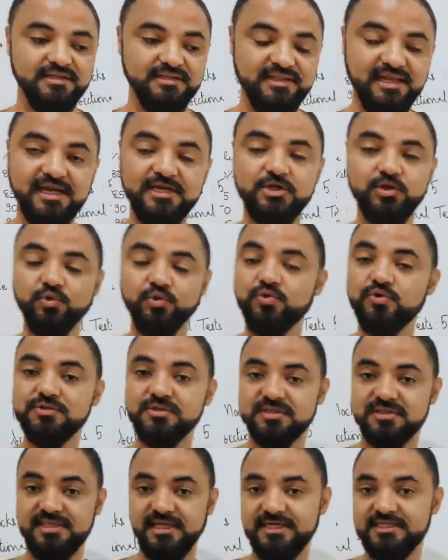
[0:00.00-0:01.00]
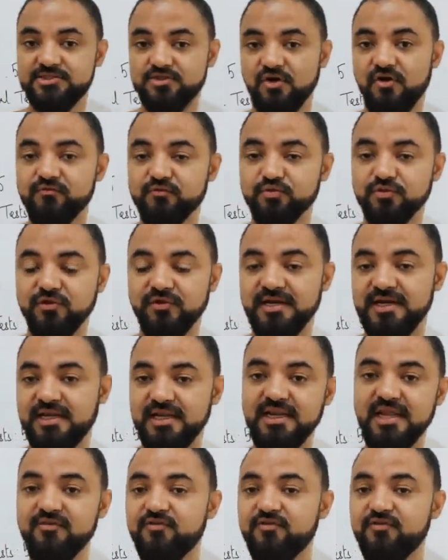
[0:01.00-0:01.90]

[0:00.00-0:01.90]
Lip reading: There are two sets of 2018.